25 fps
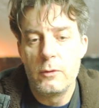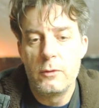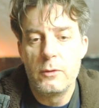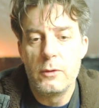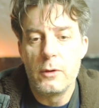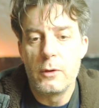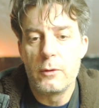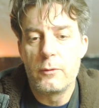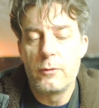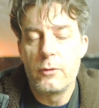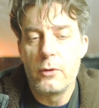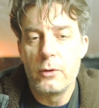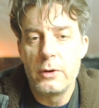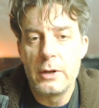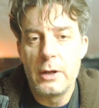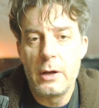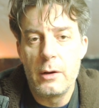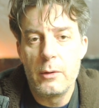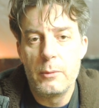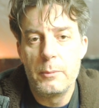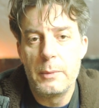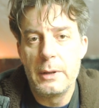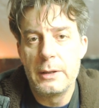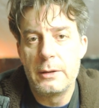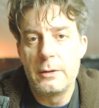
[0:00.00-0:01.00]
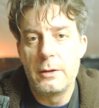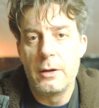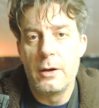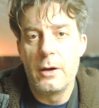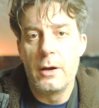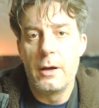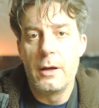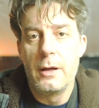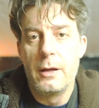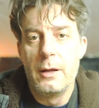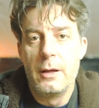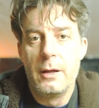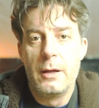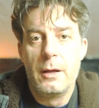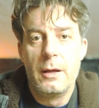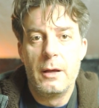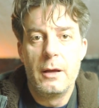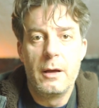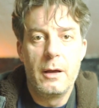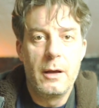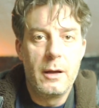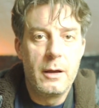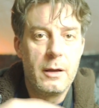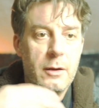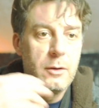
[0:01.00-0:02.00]
not for now, but
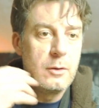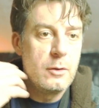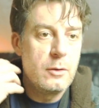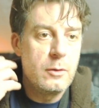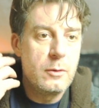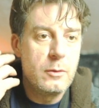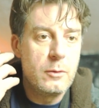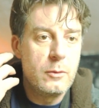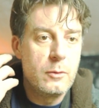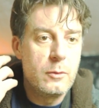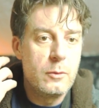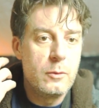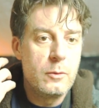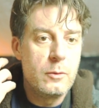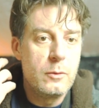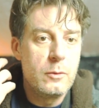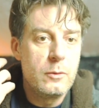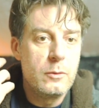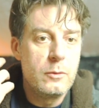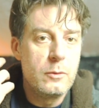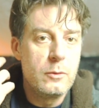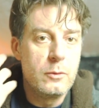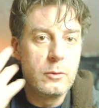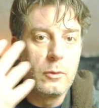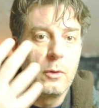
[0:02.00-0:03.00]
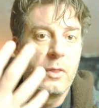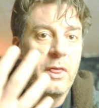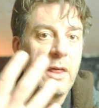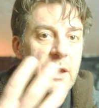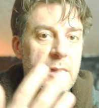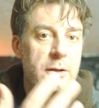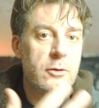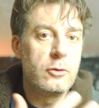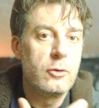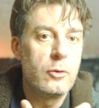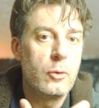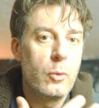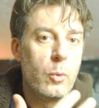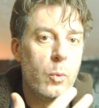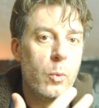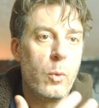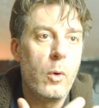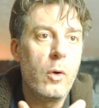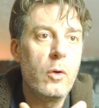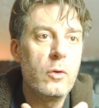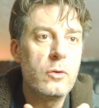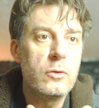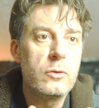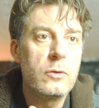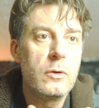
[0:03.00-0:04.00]
you know that you
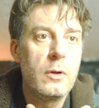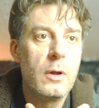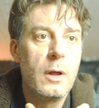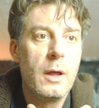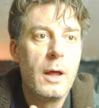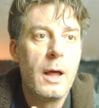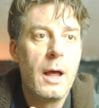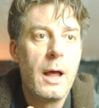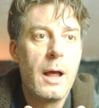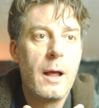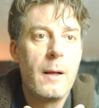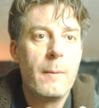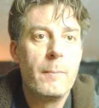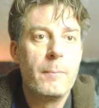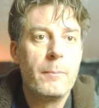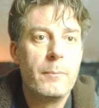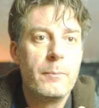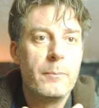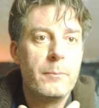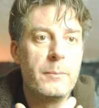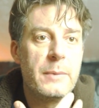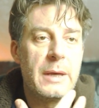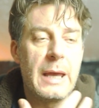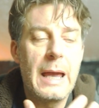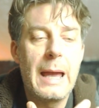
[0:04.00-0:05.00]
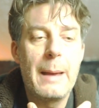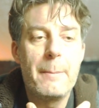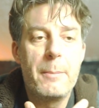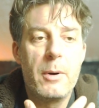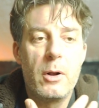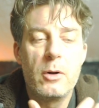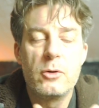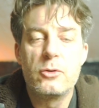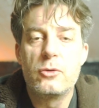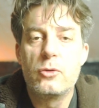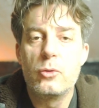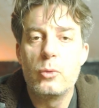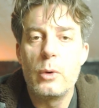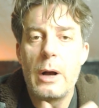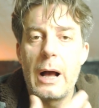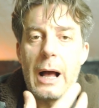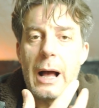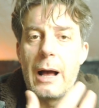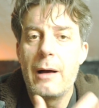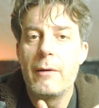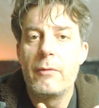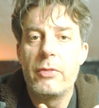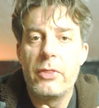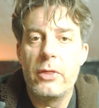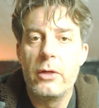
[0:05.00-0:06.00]
won't be able to
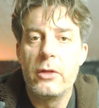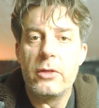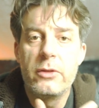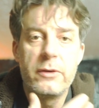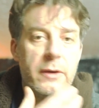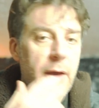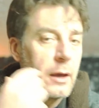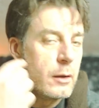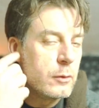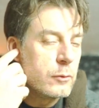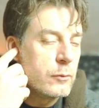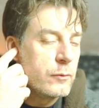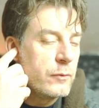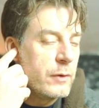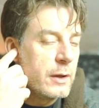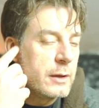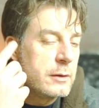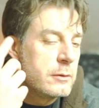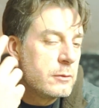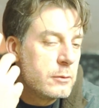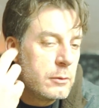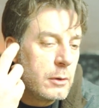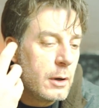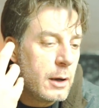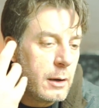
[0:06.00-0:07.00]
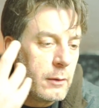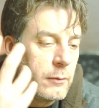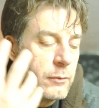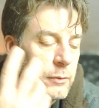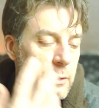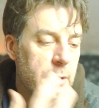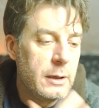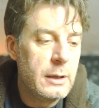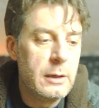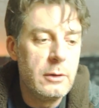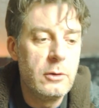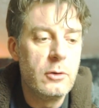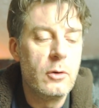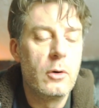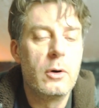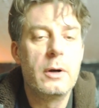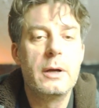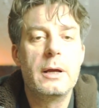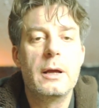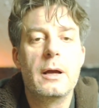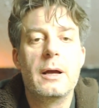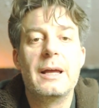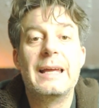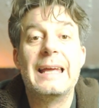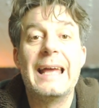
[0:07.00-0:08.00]
have the sound that you have in your
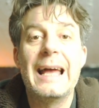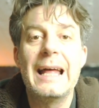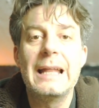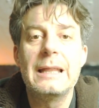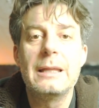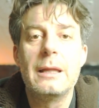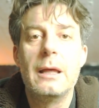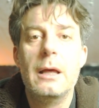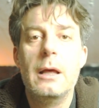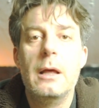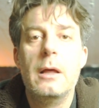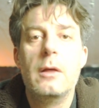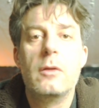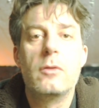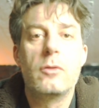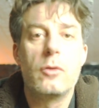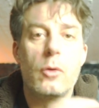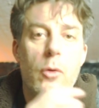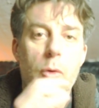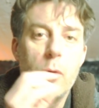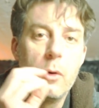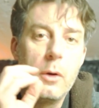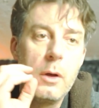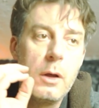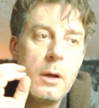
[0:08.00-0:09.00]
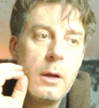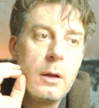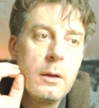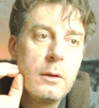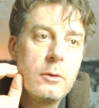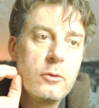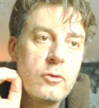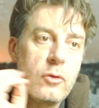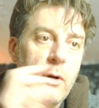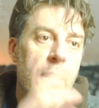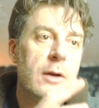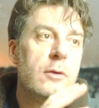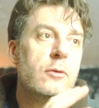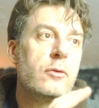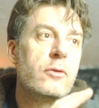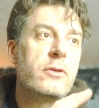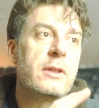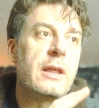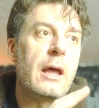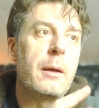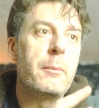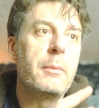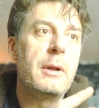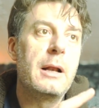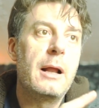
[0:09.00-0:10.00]
ear yet. So try to
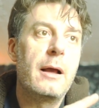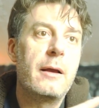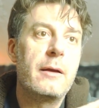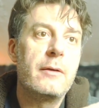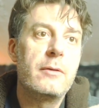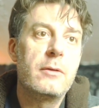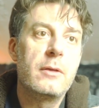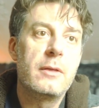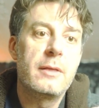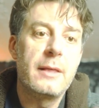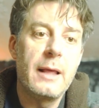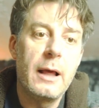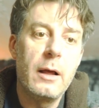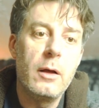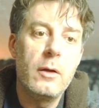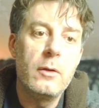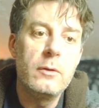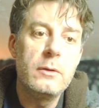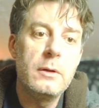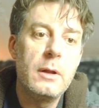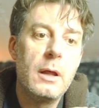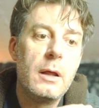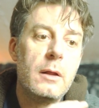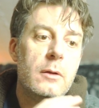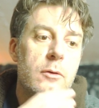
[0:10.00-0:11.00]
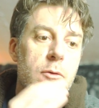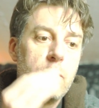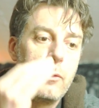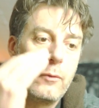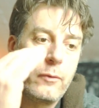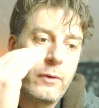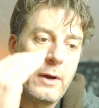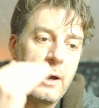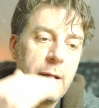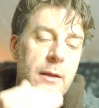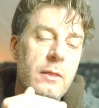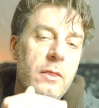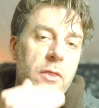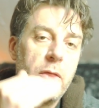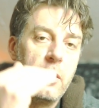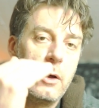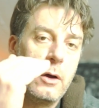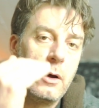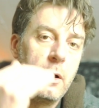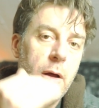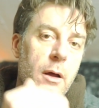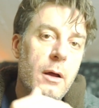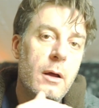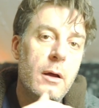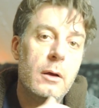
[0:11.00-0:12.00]
stabilize the sound, to find
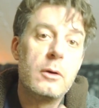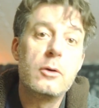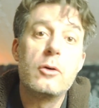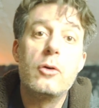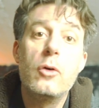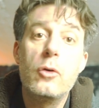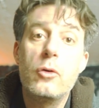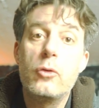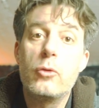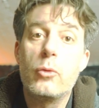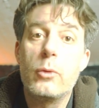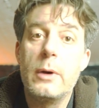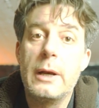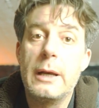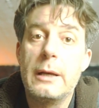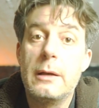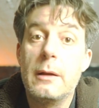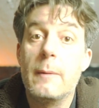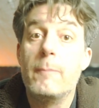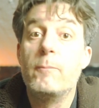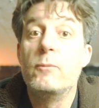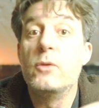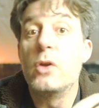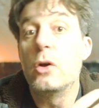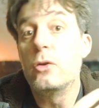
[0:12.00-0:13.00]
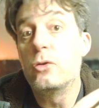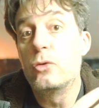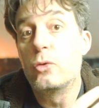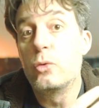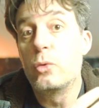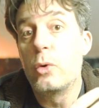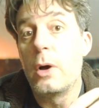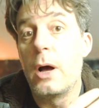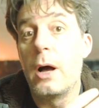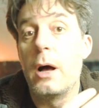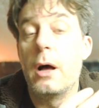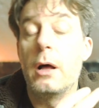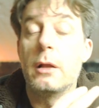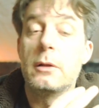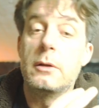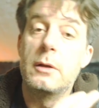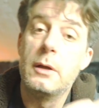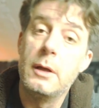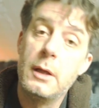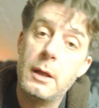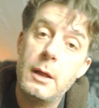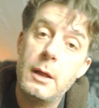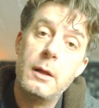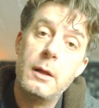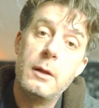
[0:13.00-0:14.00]
the good reed, not too hard,
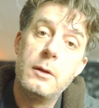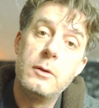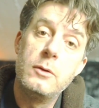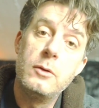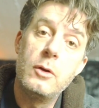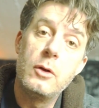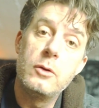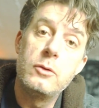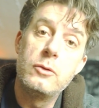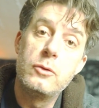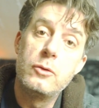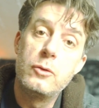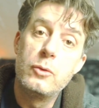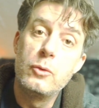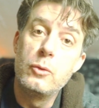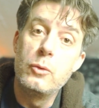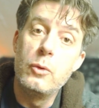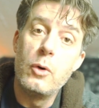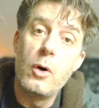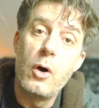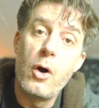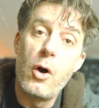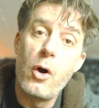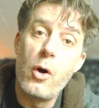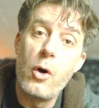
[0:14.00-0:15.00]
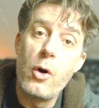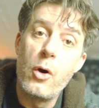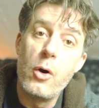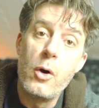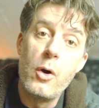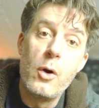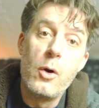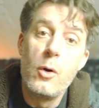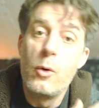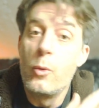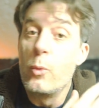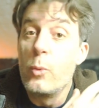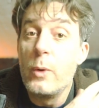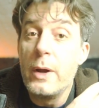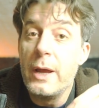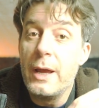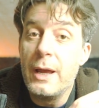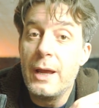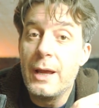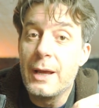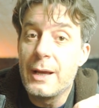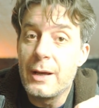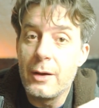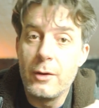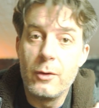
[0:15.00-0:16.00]
not too
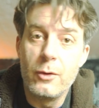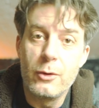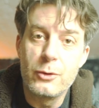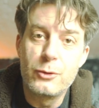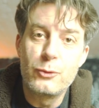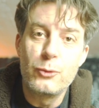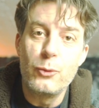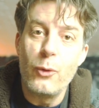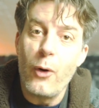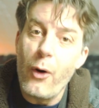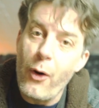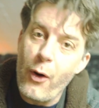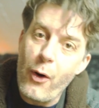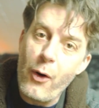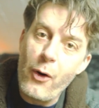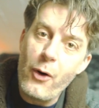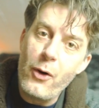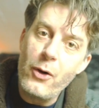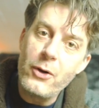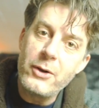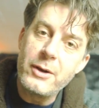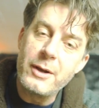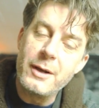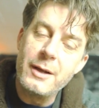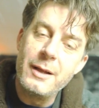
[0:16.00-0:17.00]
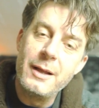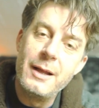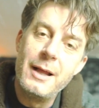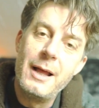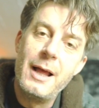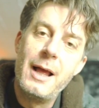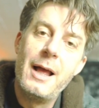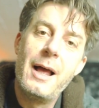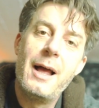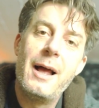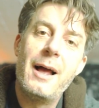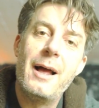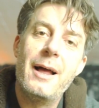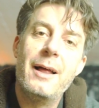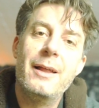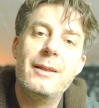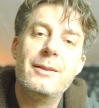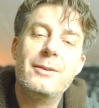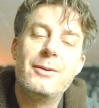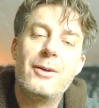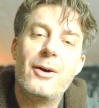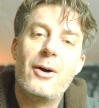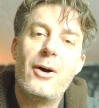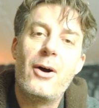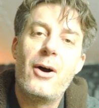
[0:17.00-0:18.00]
weak or too old.
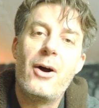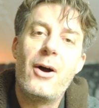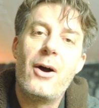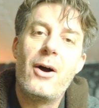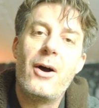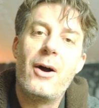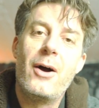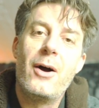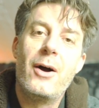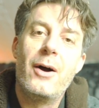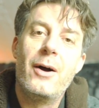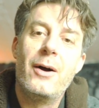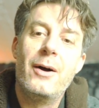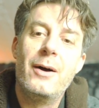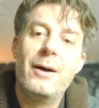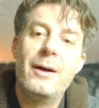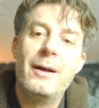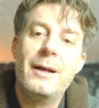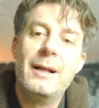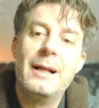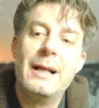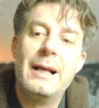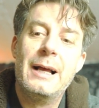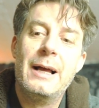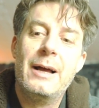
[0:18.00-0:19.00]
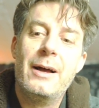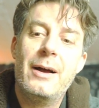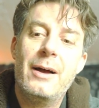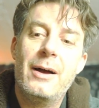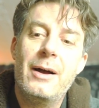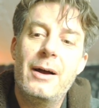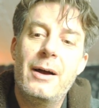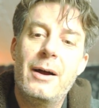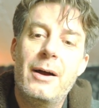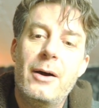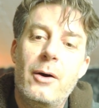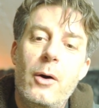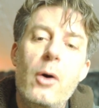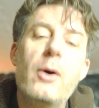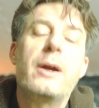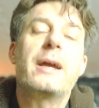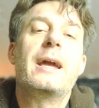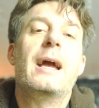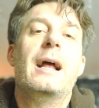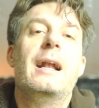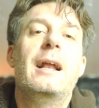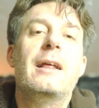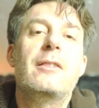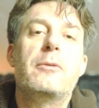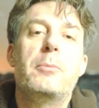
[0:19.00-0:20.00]
And
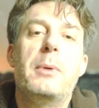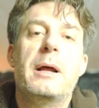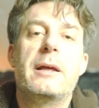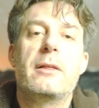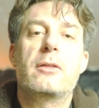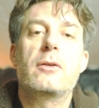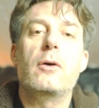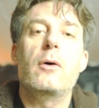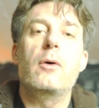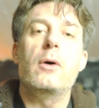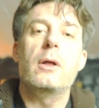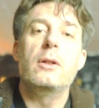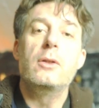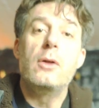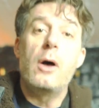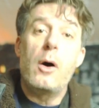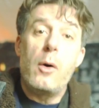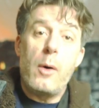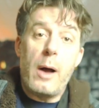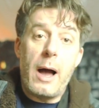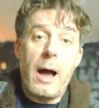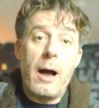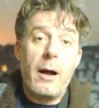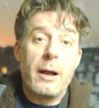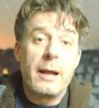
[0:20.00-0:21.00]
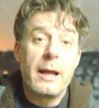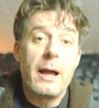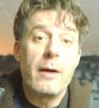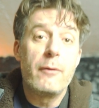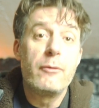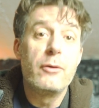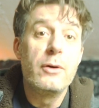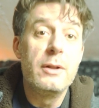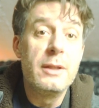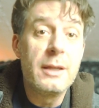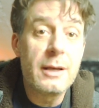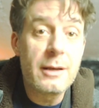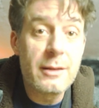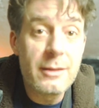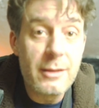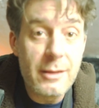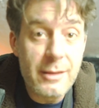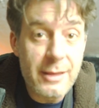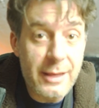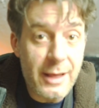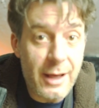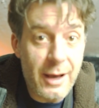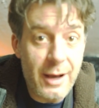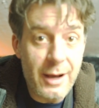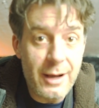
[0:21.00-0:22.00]
okay, let's play. So now I have an
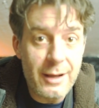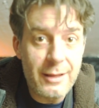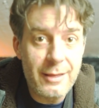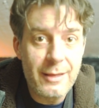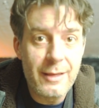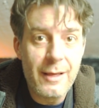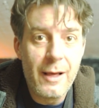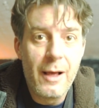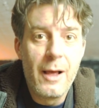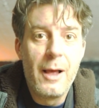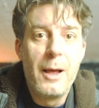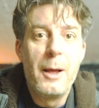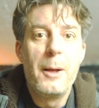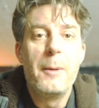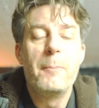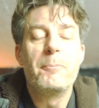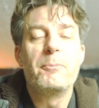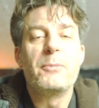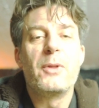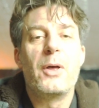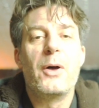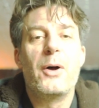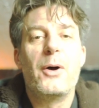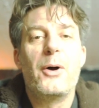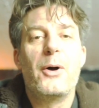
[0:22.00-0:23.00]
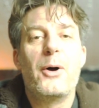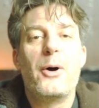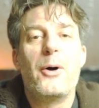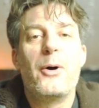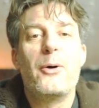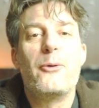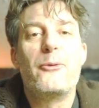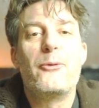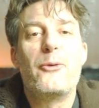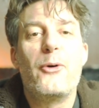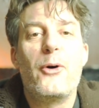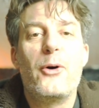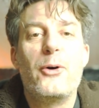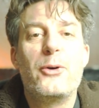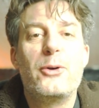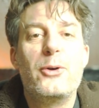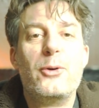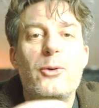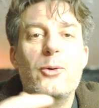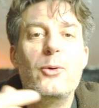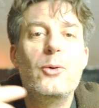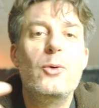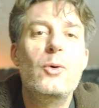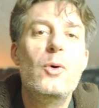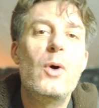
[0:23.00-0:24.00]
exercise for
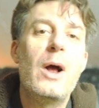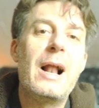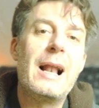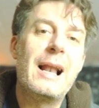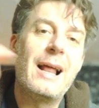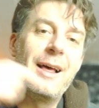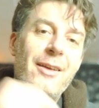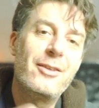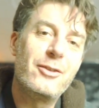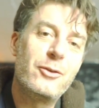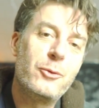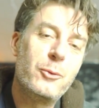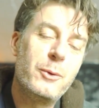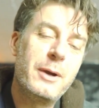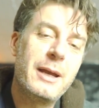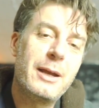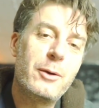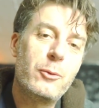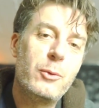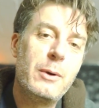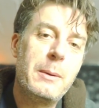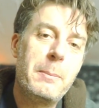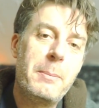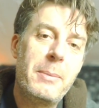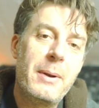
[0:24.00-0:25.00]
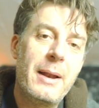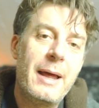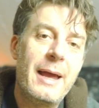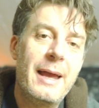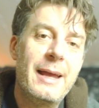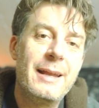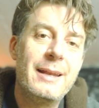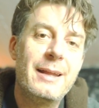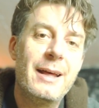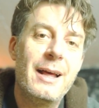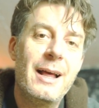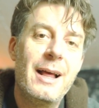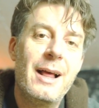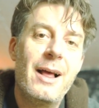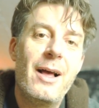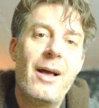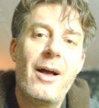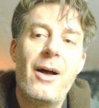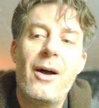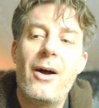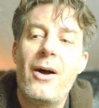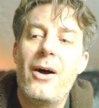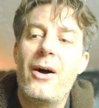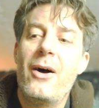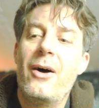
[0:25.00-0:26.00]
you. Last week we played
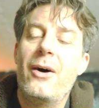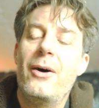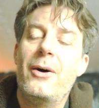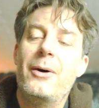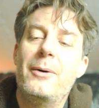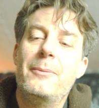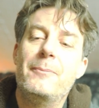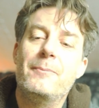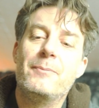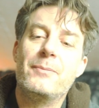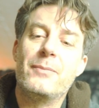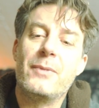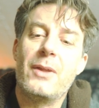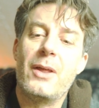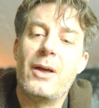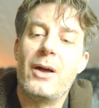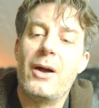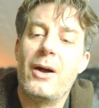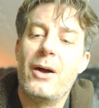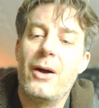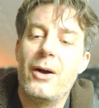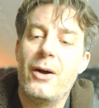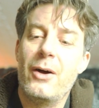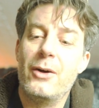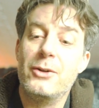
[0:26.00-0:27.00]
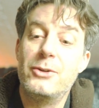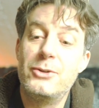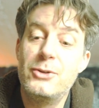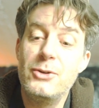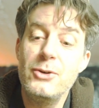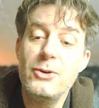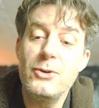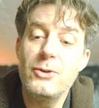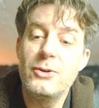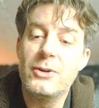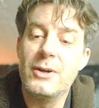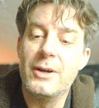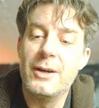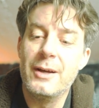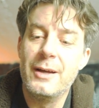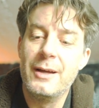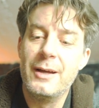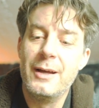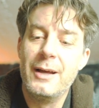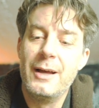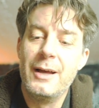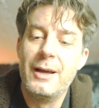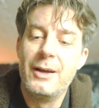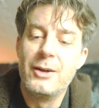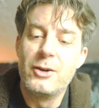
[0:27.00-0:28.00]
a tune.
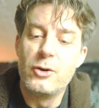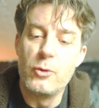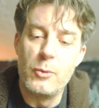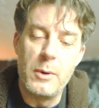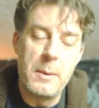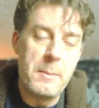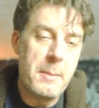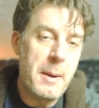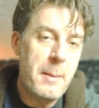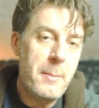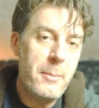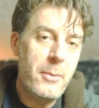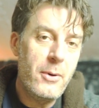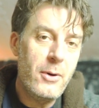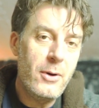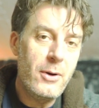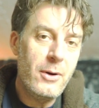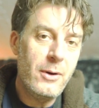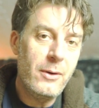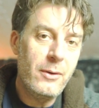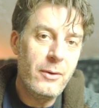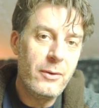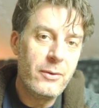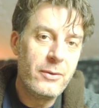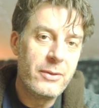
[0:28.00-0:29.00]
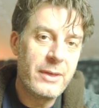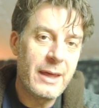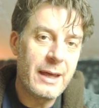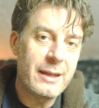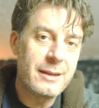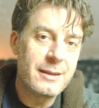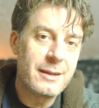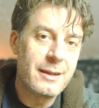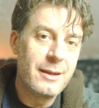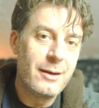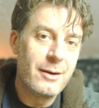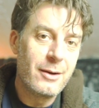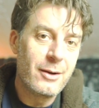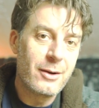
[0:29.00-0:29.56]
You remember that